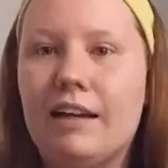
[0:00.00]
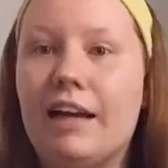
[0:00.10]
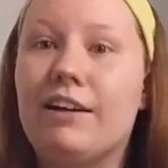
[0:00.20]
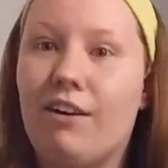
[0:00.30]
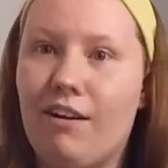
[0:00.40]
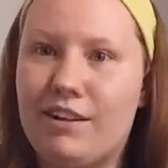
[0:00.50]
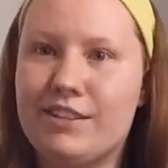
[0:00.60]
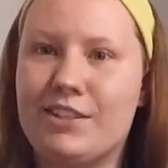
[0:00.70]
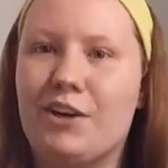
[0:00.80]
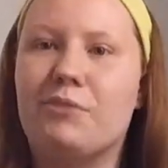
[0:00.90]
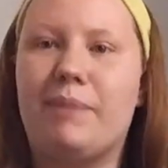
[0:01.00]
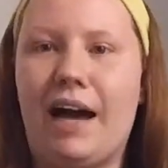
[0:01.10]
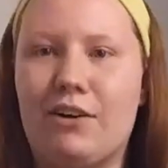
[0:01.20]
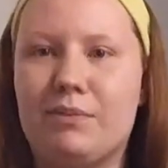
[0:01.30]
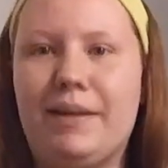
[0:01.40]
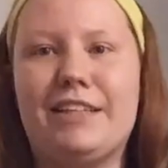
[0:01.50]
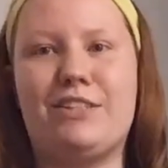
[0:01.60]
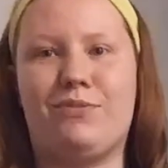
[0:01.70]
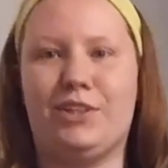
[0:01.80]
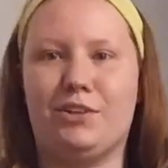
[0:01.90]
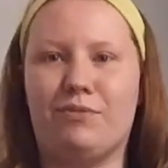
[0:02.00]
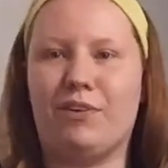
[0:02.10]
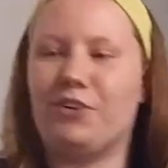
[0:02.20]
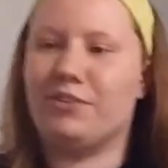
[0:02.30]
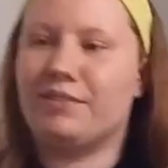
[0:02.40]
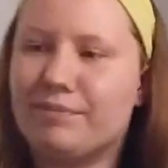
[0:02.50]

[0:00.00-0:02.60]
And also, power banks for your phone.